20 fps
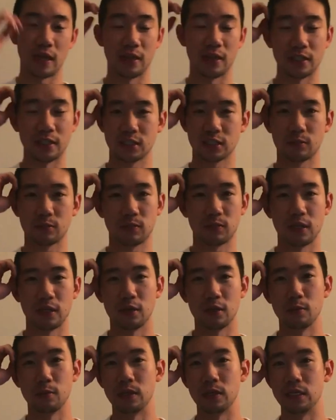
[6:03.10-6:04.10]
and that's
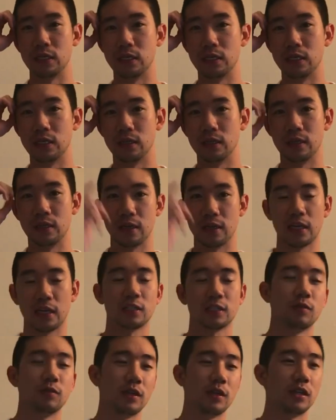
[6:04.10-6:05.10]
going to be the
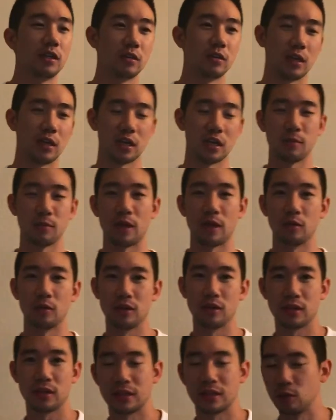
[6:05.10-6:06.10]
next video that I come out
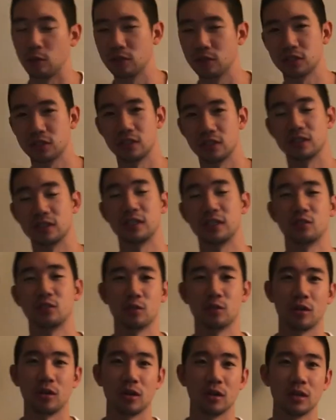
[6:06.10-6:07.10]
with. That one shouldn't take
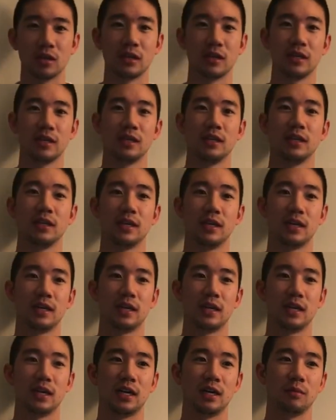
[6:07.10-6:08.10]
too long.
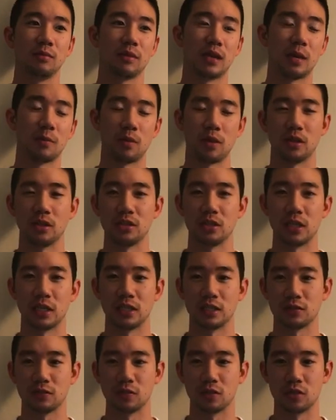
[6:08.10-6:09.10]
I
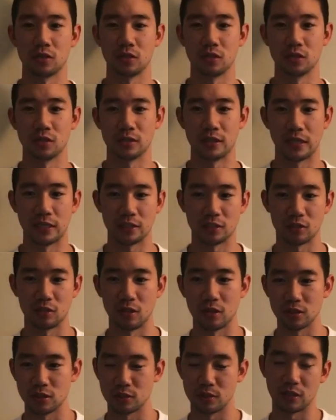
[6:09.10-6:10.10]
apologize for taking so
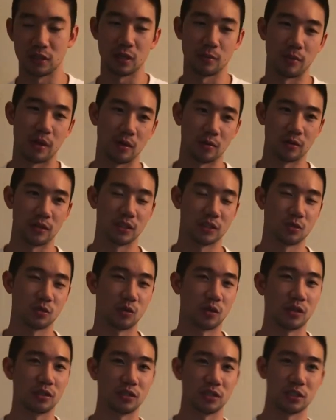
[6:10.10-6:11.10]
long to come out with this
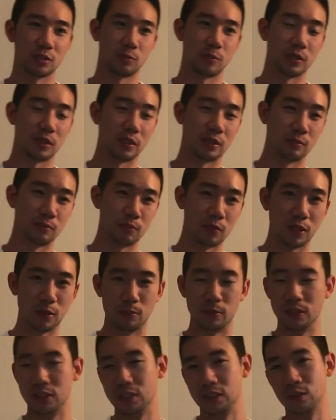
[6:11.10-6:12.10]
one. It's just been pretty
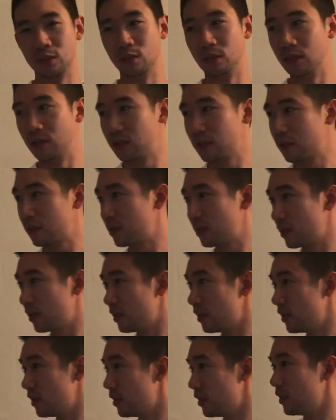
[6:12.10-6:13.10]
busy with
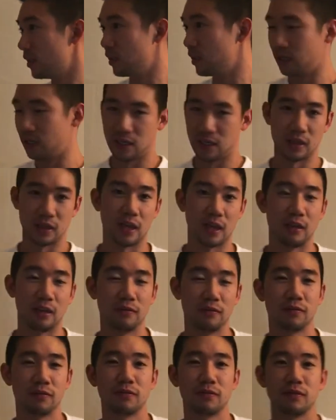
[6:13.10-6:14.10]

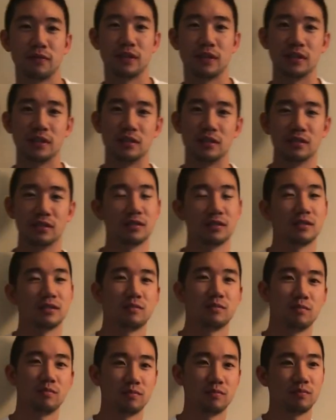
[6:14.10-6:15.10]
life, and
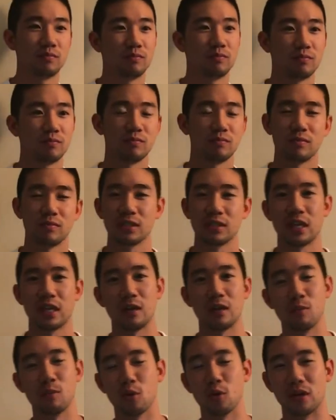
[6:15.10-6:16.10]
it's kind
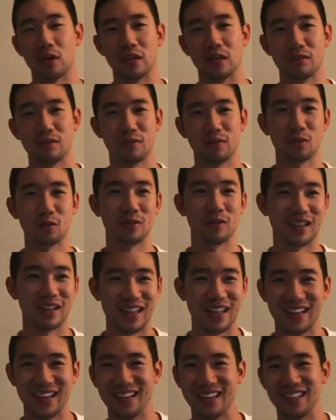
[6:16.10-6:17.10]
of boring filming and
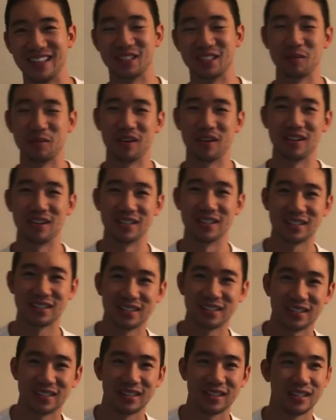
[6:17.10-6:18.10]
editing, to be
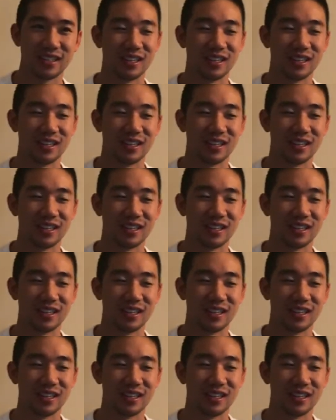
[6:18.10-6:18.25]
honest.